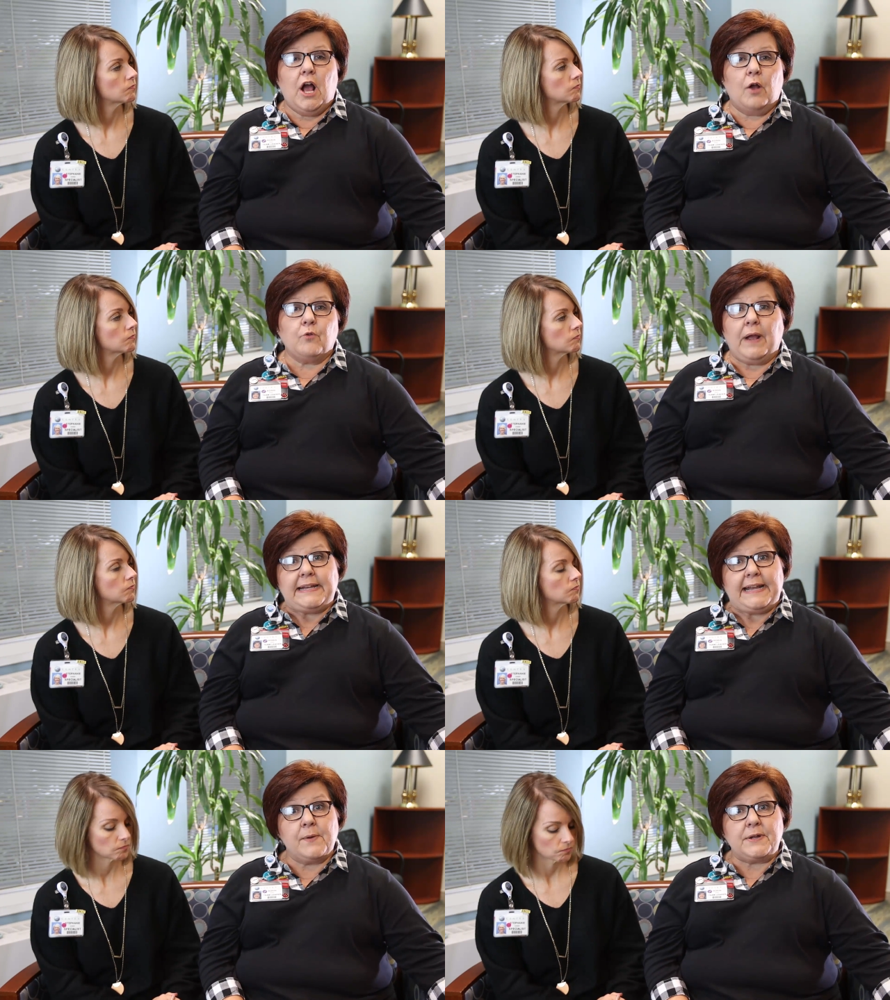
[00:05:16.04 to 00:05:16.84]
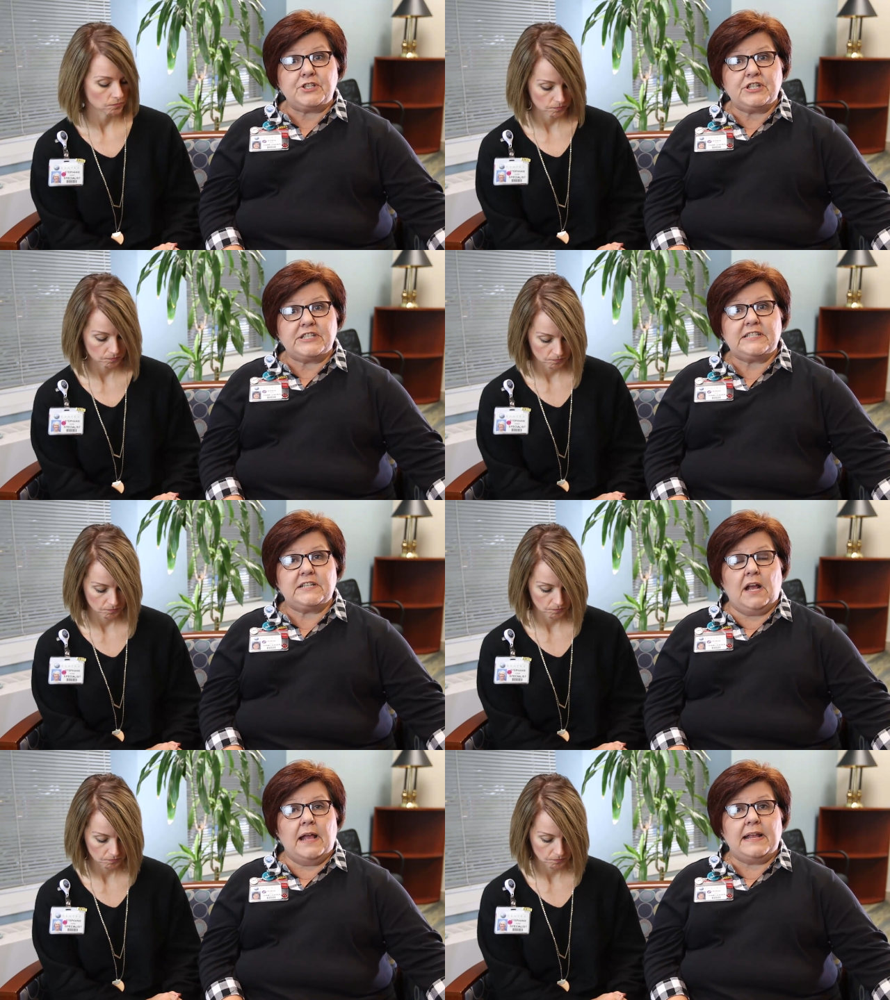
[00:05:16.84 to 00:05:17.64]
Speaker 1: uh, right now it's
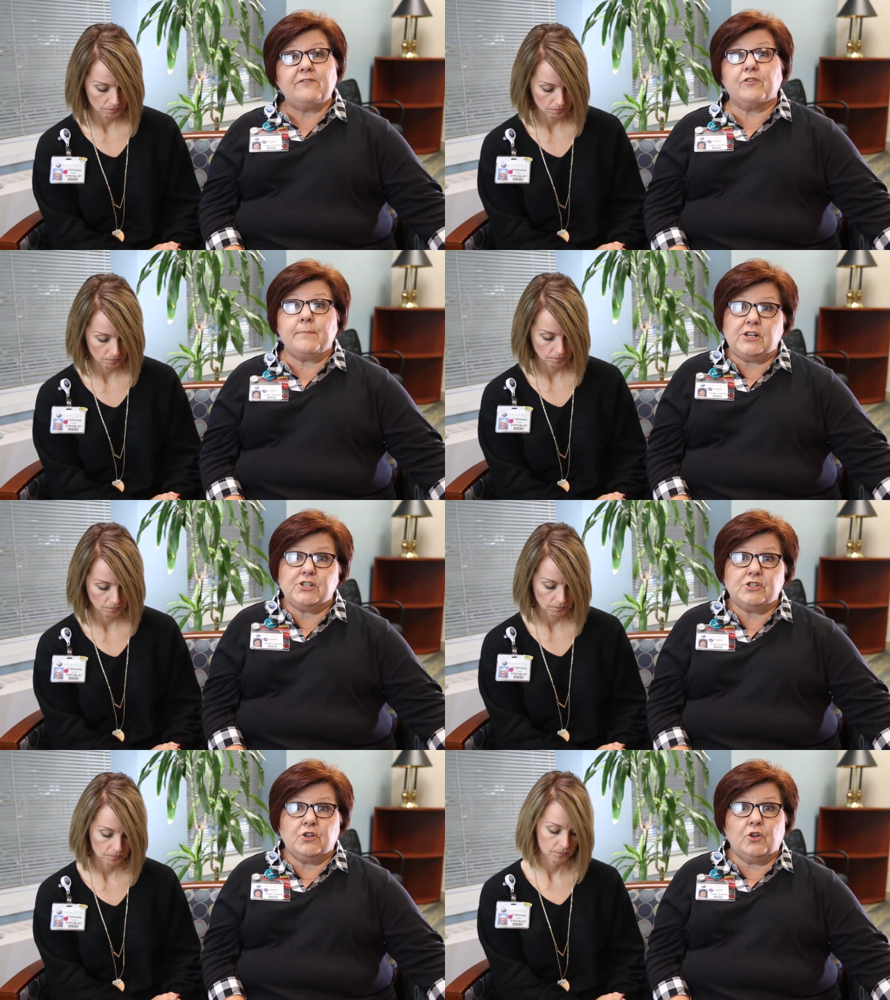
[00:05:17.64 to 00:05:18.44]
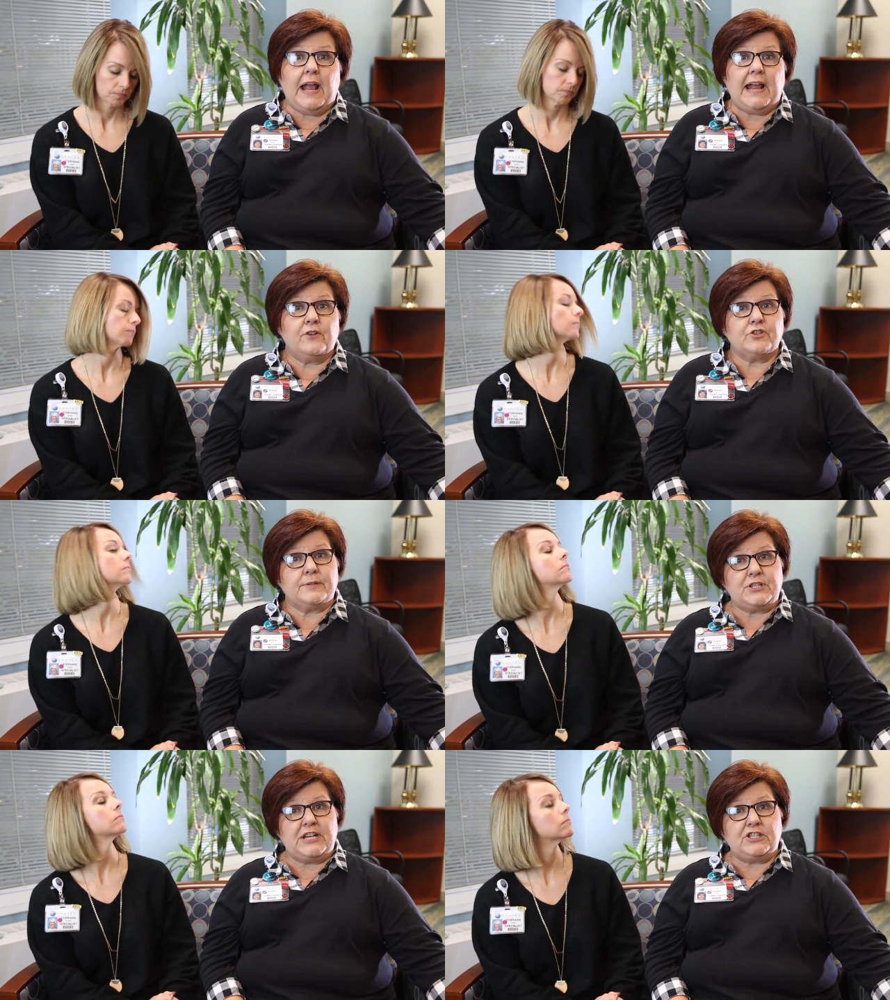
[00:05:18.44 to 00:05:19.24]
just uh, informational hey there's
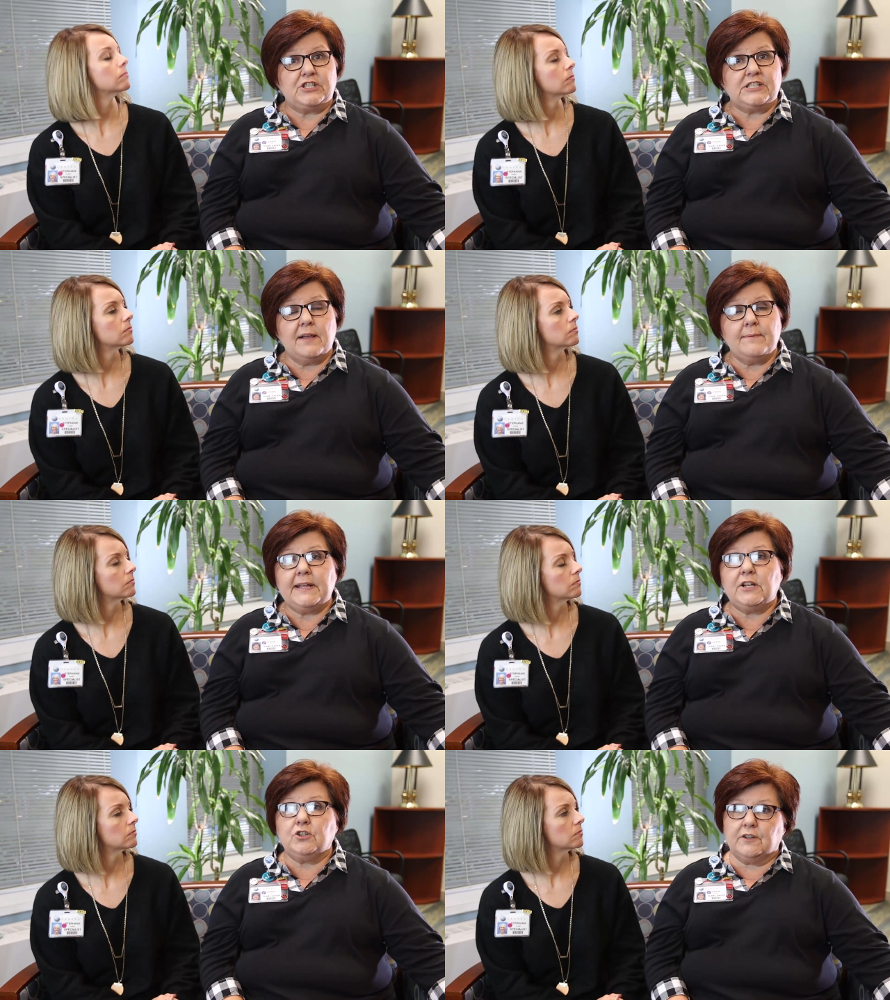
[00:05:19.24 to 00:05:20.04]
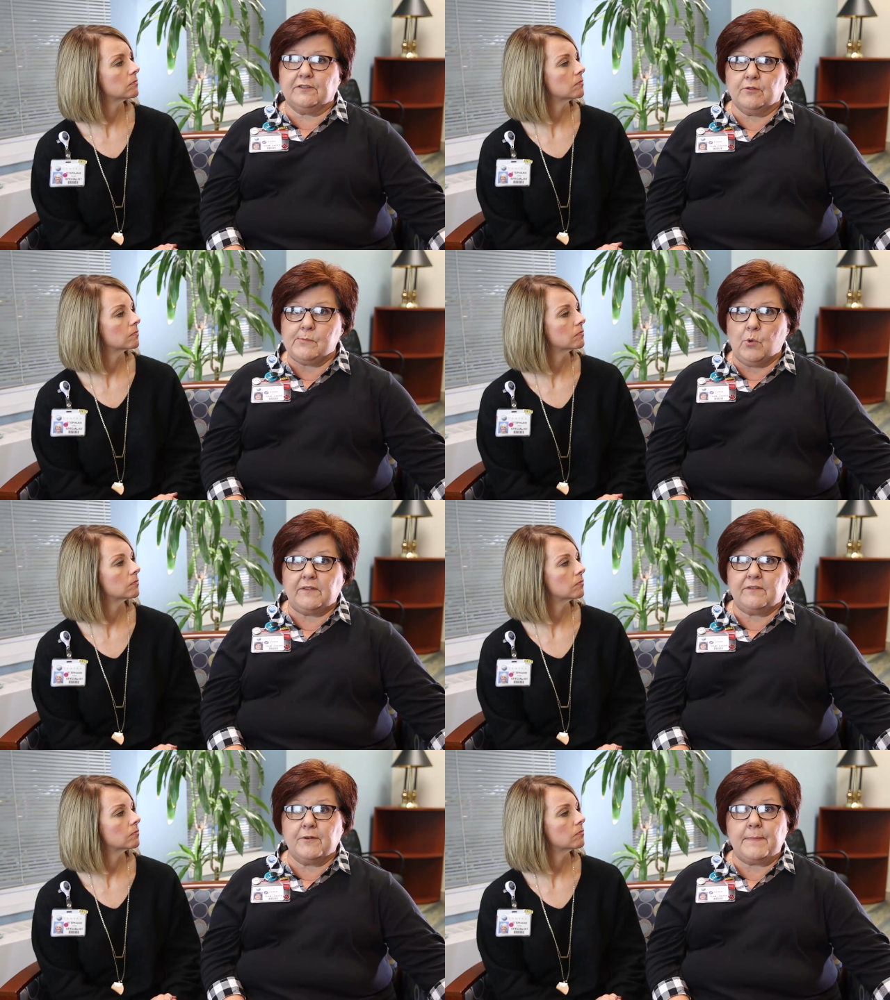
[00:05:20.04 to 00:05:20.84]
some changes coming look for more
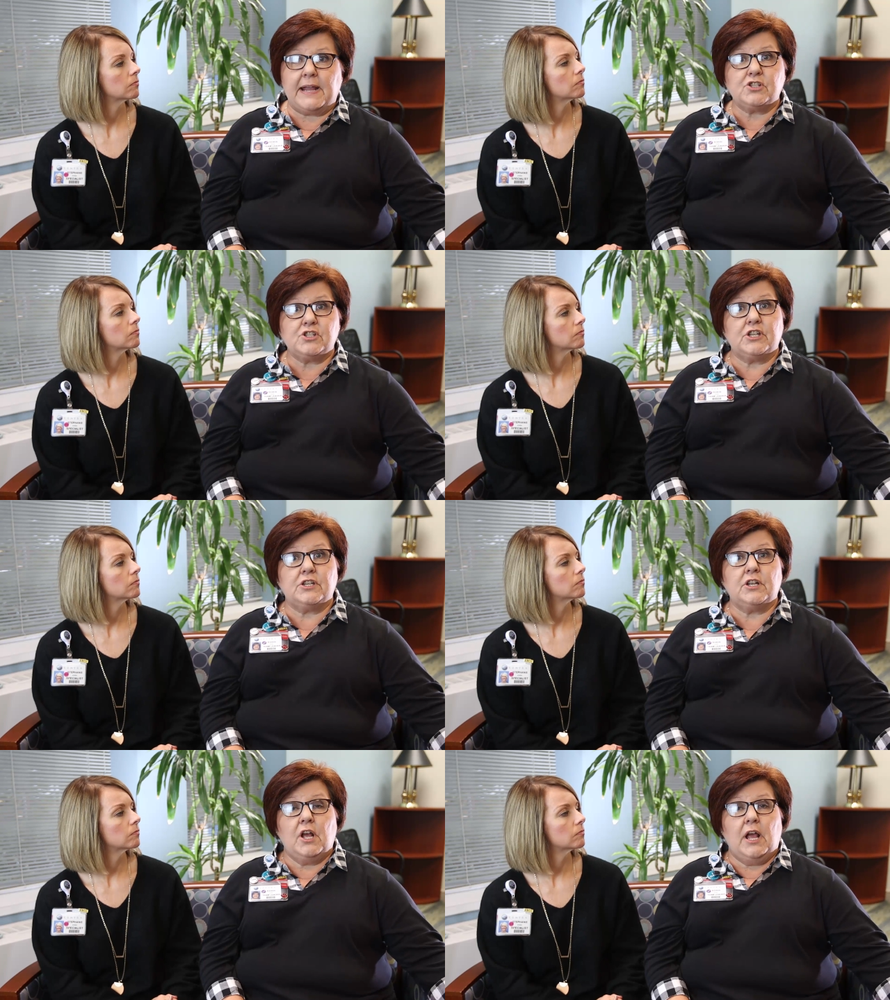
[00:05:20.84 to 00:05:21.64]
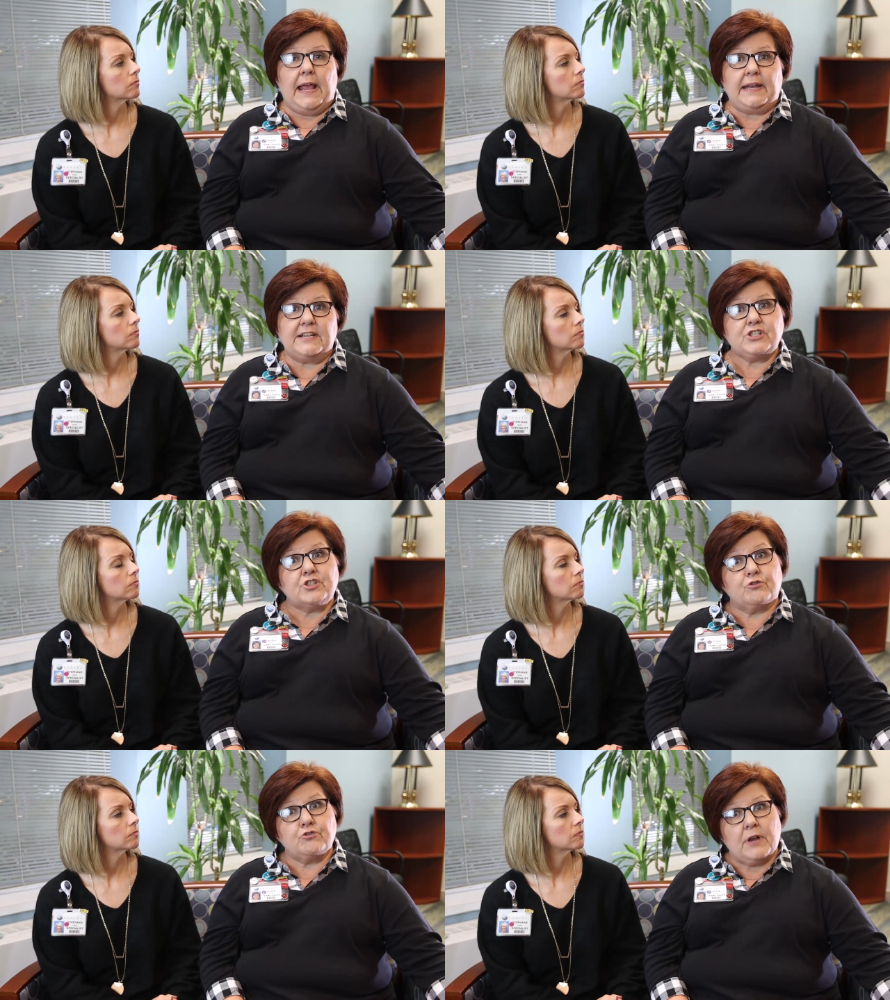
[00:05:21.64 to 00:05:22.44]
information and
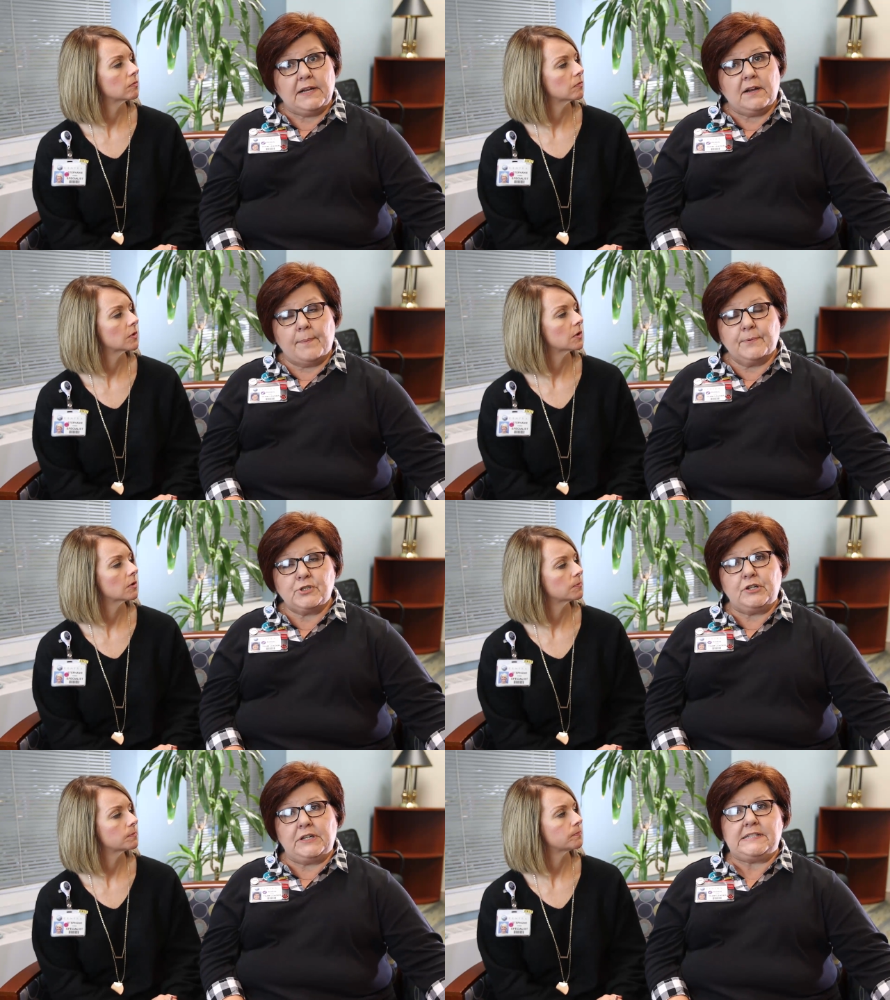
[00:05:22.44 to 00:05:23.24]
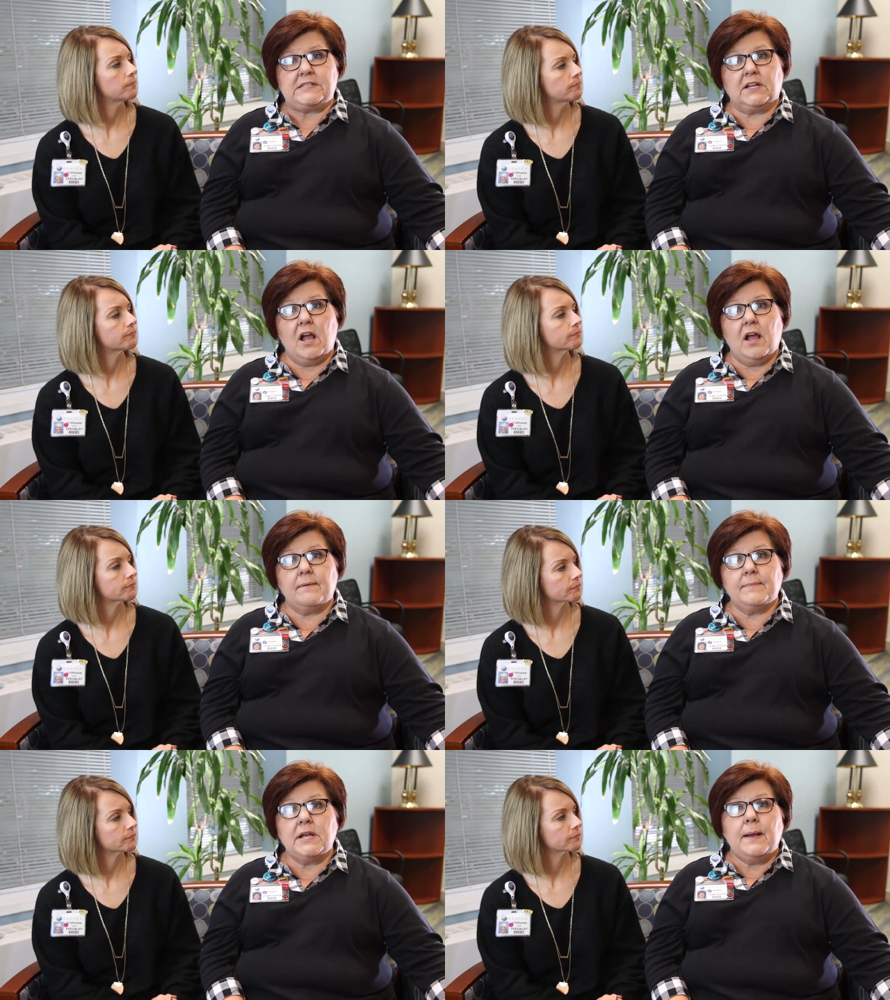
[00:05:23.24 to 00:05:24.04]
additional training opportunities to
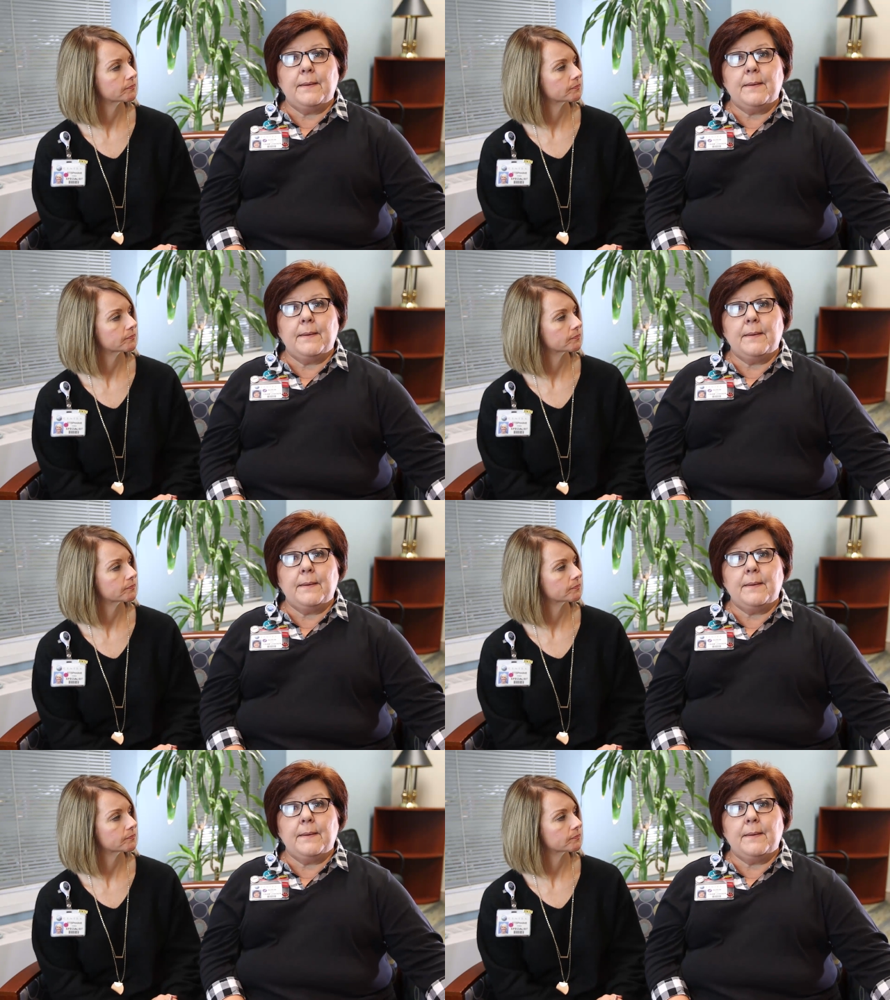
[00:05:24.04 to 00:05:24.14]
come